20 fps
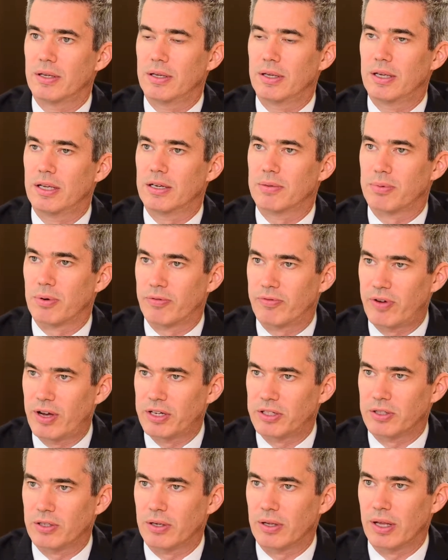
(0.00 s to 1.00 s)
in a
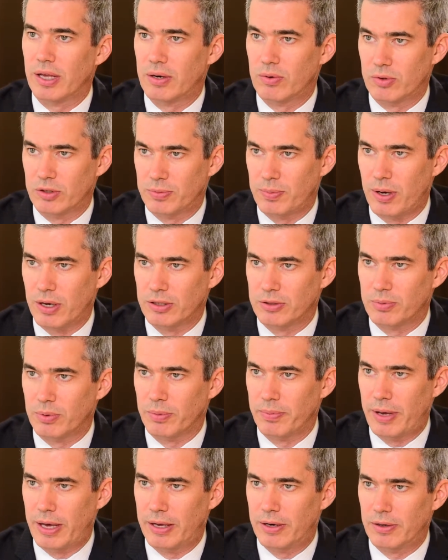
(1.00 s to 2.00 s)
professional and responsible
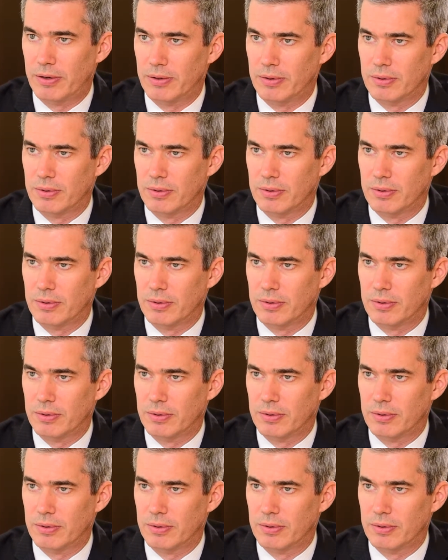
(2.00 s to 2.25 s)
manner.